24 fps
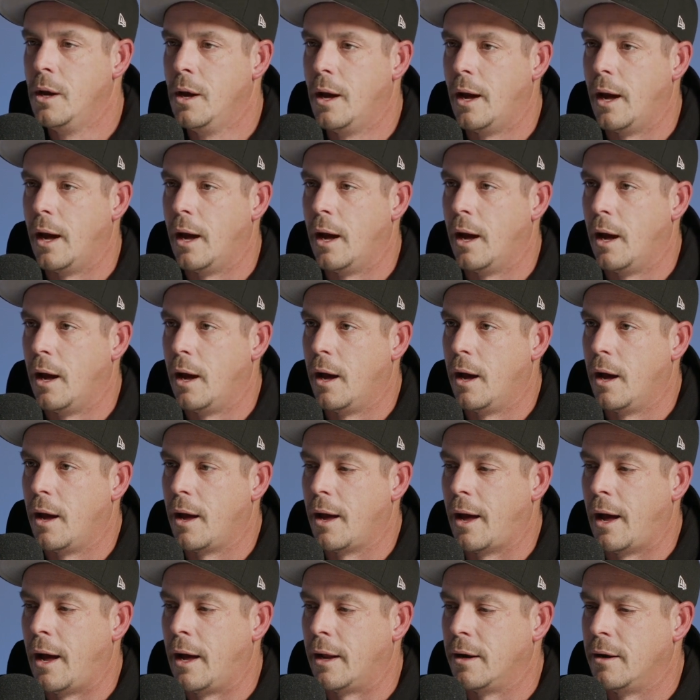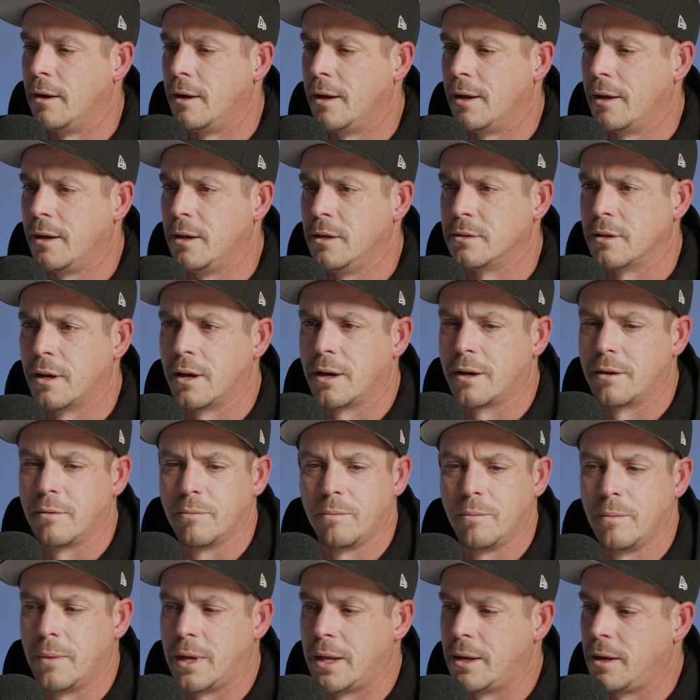uh, and he's like,
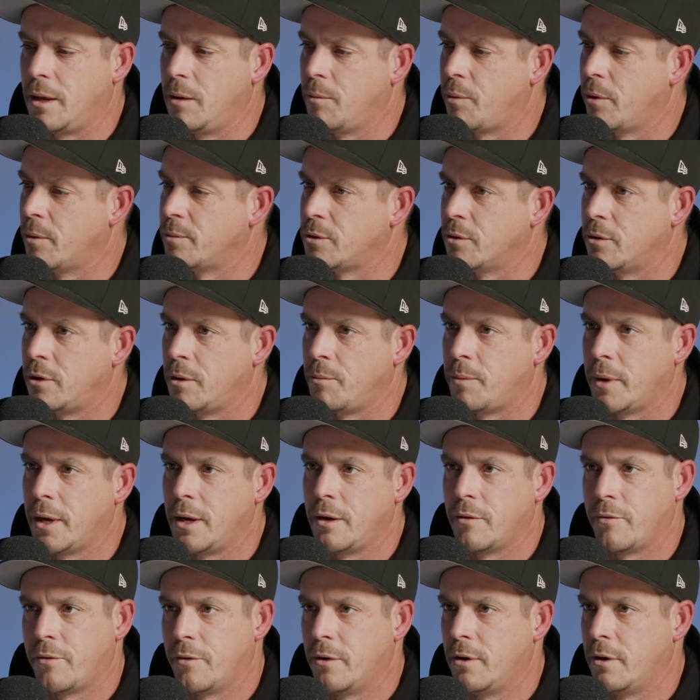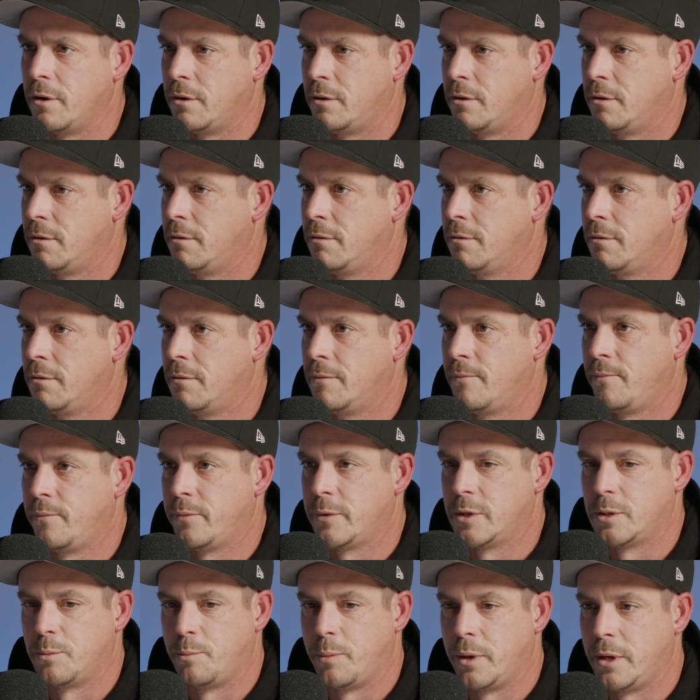man, hip hop's already been defined.
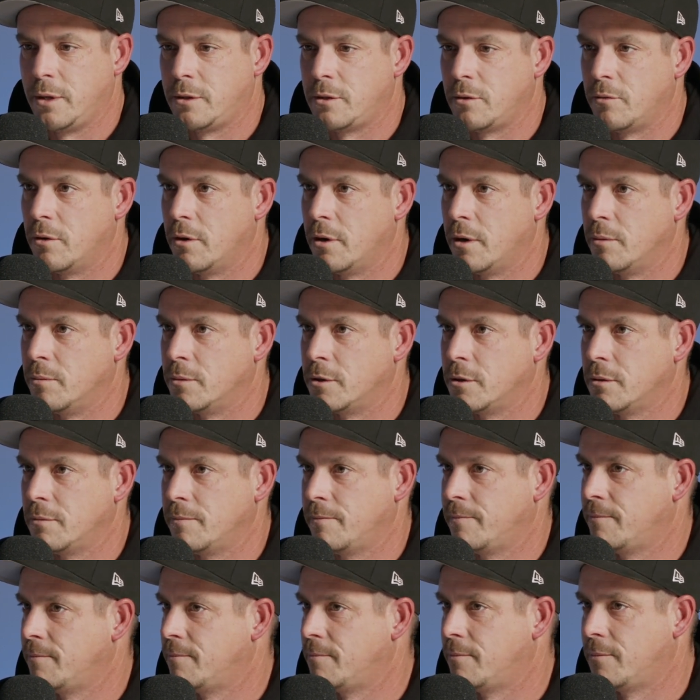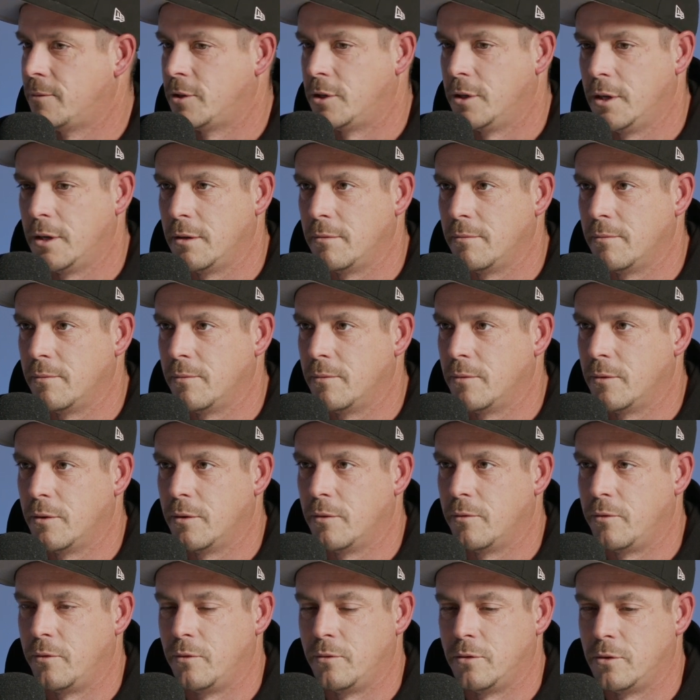It's beats and rhymes. That's it. That's it.
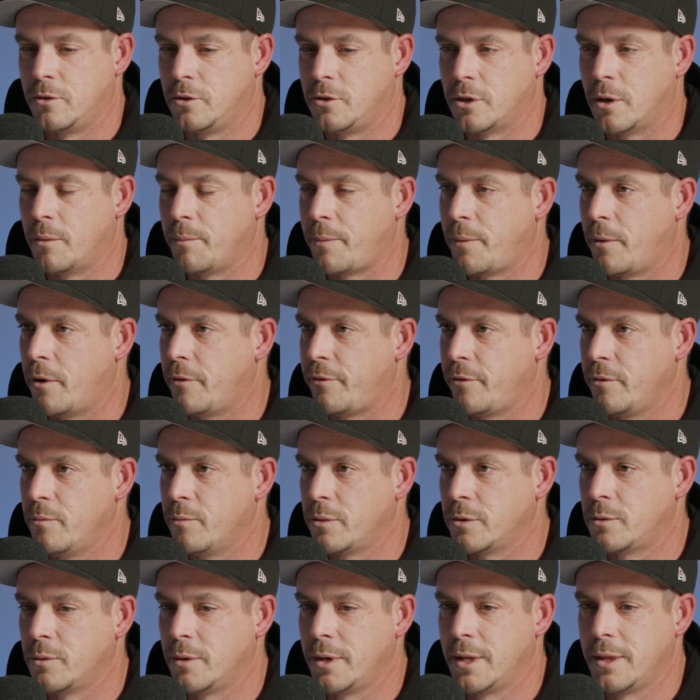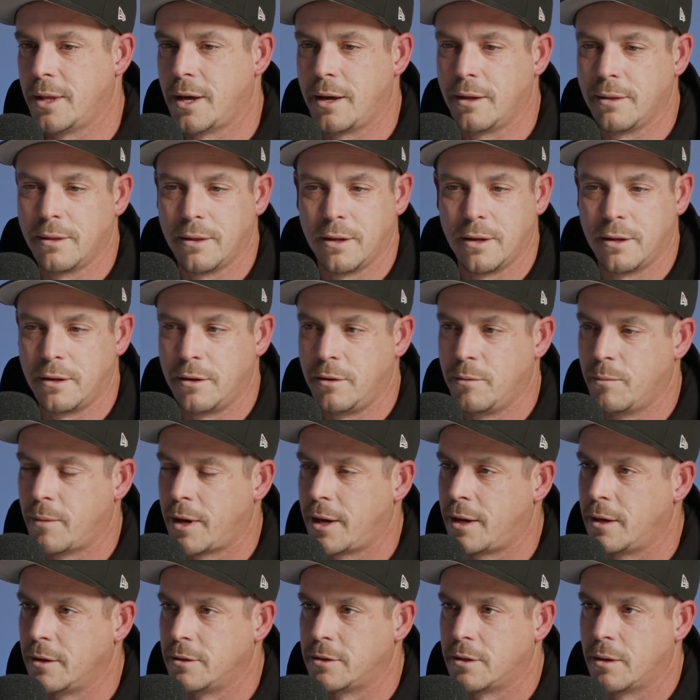If you jump off in between that, then you're
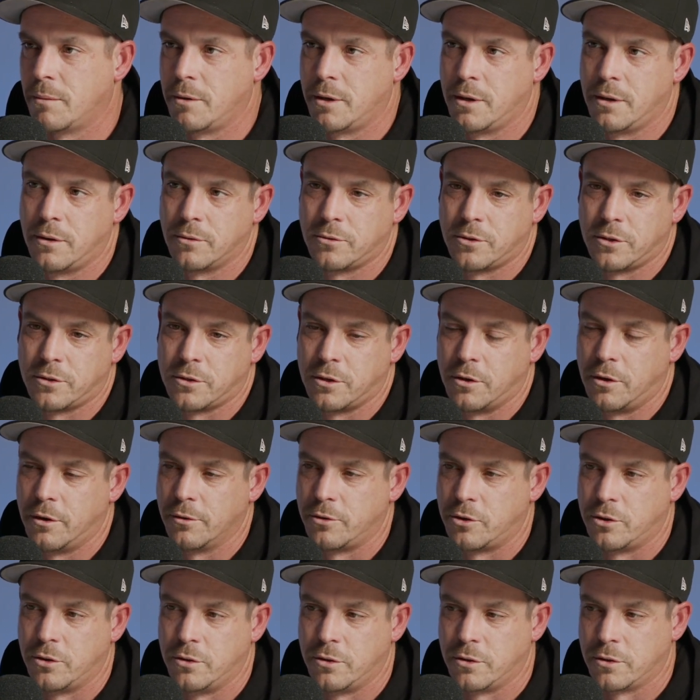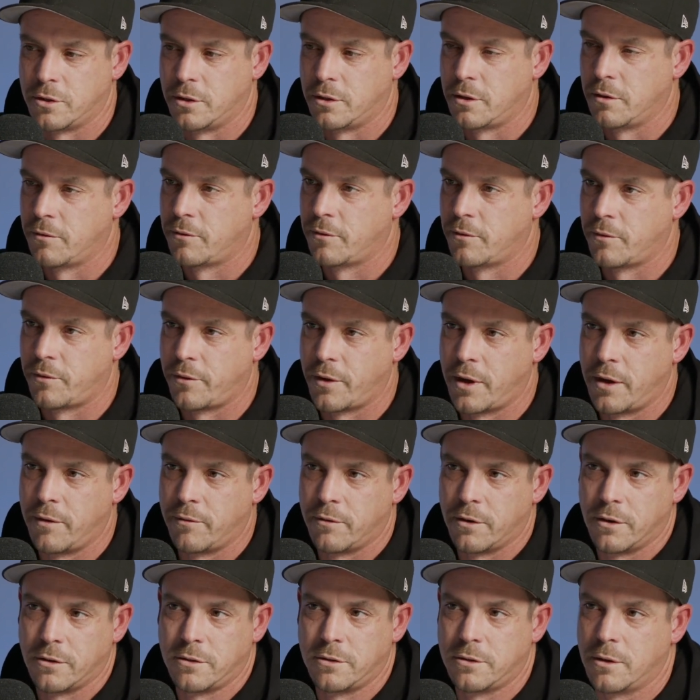making something else. It's an offshoot. It's a different
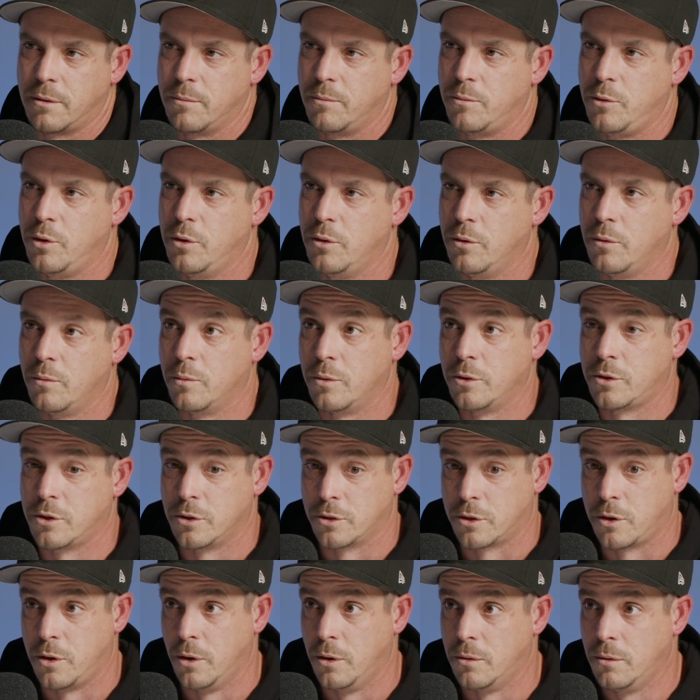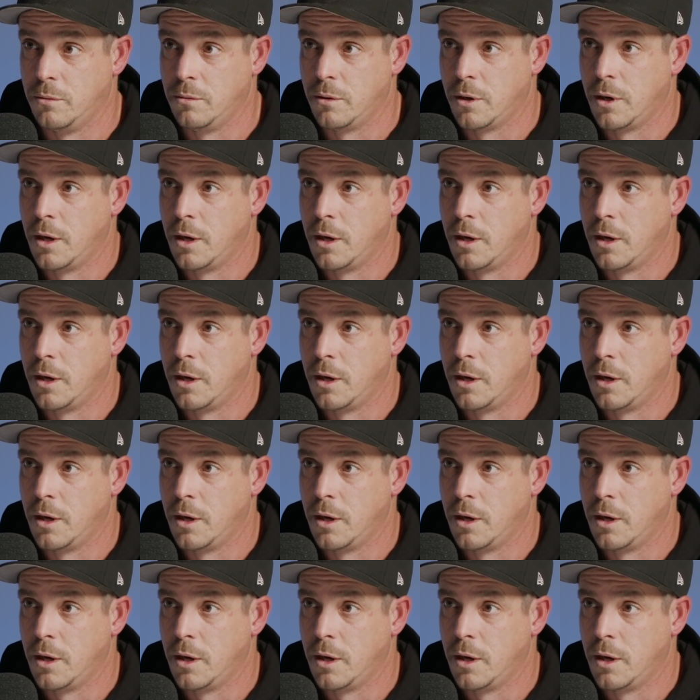flavor. It's something new, which is cool,